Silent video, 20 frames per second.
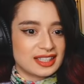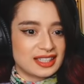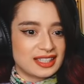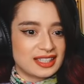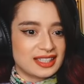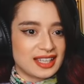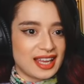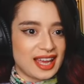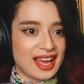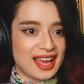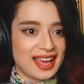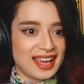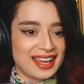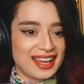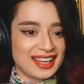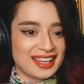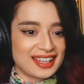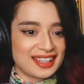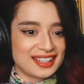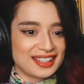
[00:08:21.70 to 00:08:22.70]

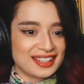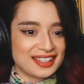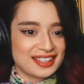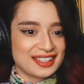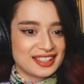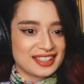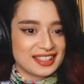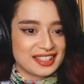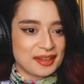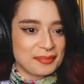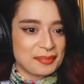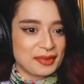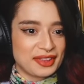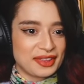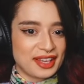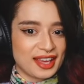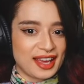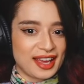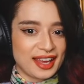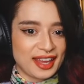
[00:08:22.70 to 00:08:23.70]
day, December
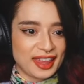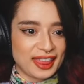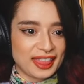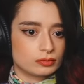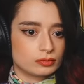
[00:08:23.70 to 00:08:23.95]
the 8th.